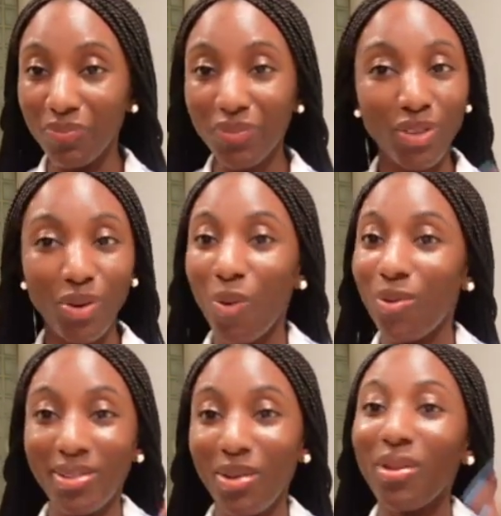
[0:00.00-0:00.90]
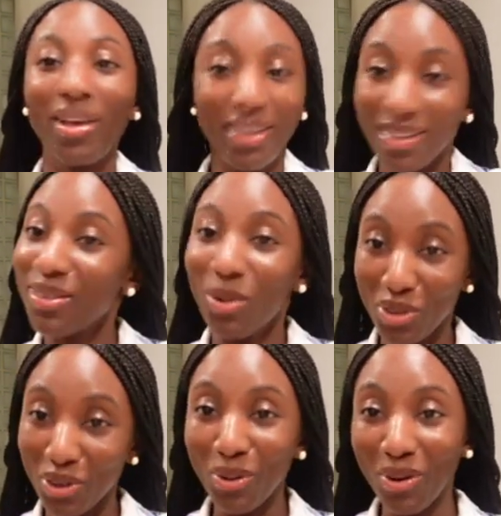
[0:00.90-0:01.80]
So they're like, it's on
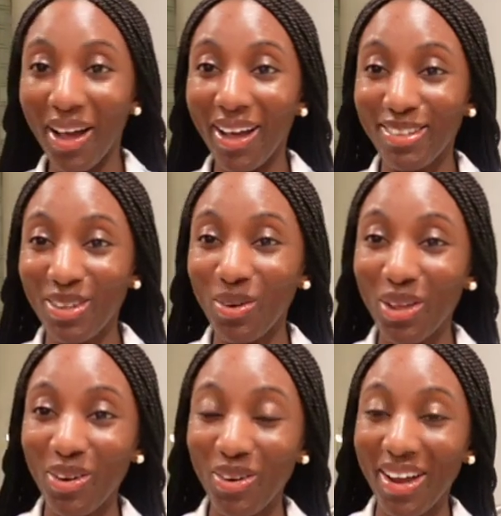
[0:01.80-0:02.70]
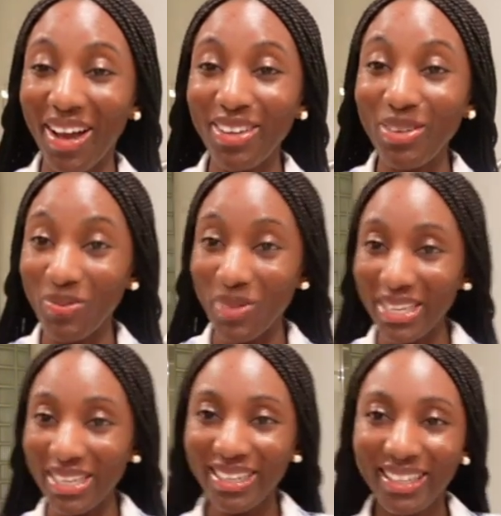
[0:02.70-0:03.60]
you as to whether or not you'll make
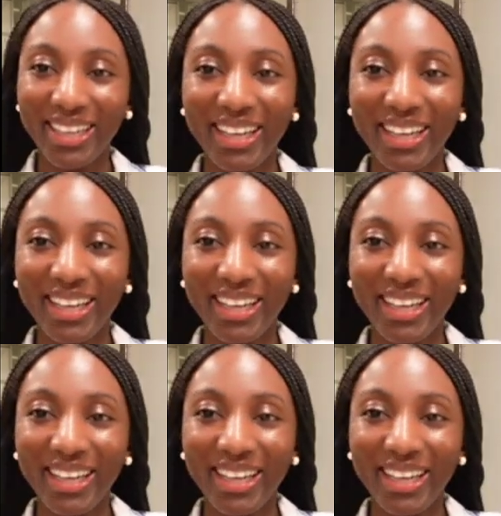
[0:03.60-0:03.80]
it.